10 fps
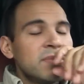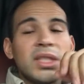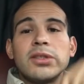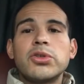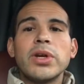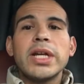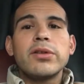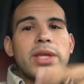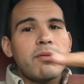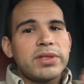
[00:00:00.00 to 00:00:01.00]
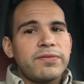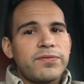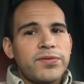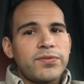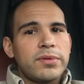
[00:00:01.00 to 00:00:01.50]
The trailer that was in
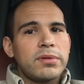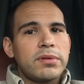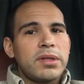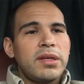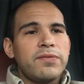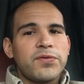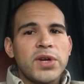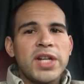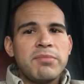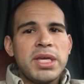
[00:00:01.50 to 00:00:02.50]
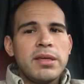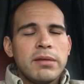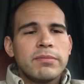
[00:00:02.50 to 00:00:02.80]
front of me,